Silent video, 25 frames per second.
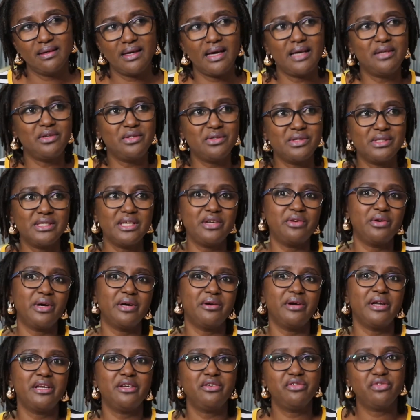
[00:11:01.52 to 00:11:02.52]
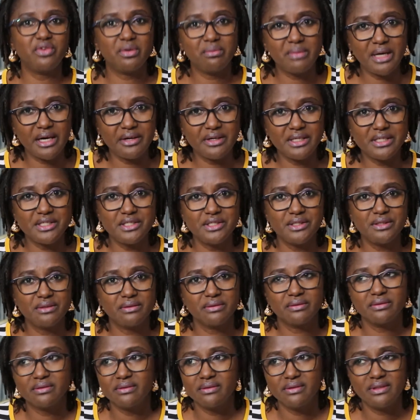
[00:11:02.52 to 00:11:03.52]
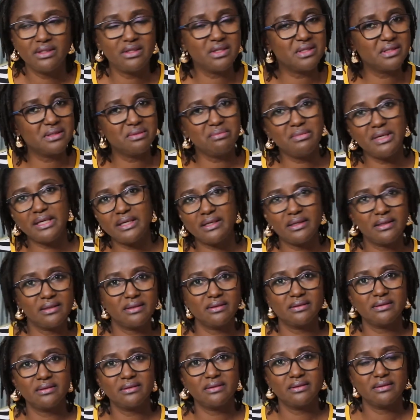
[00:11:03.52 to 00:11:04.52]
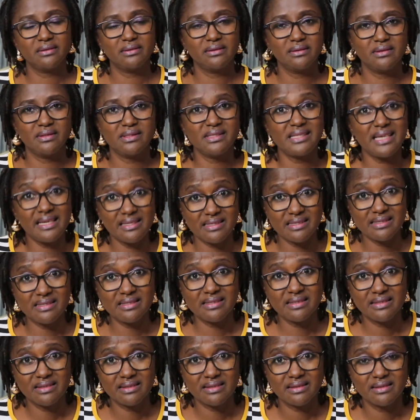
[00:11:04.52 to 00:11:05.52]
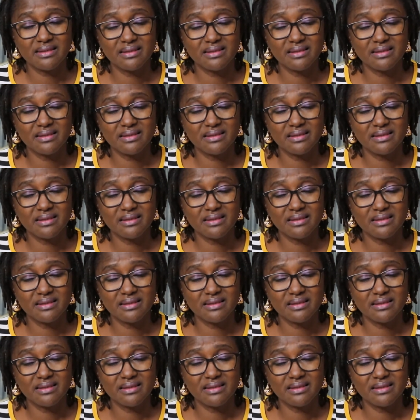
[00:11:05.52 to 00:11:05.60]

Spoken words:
And you say you're ready for marriage. It doesn't make sense.